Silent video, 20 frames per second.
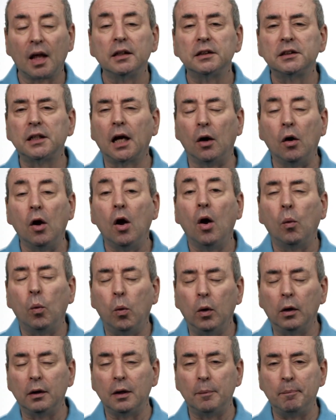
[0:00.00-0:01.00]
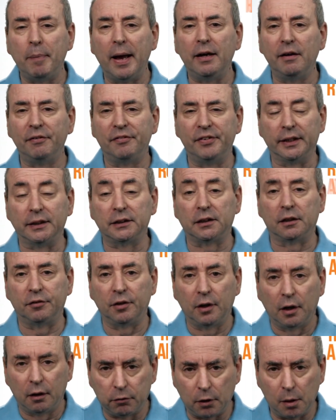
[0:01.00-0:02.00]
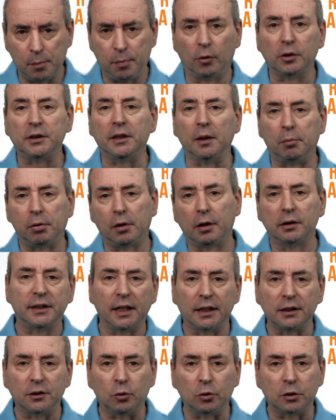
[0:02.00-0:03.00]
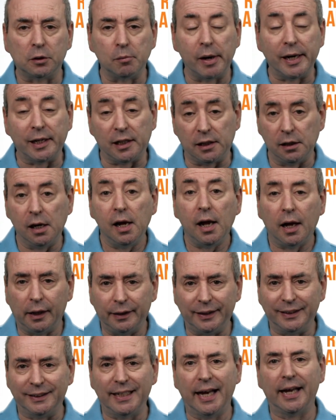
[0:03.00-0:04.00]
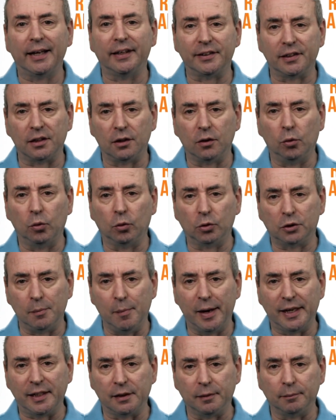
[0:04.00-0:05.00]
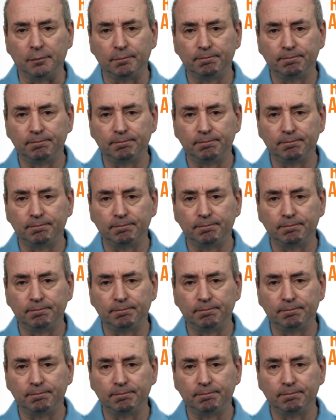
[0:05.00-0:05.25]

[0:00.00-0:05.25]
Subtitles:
So, what are the benefits of robotic process automation and intelligent automation?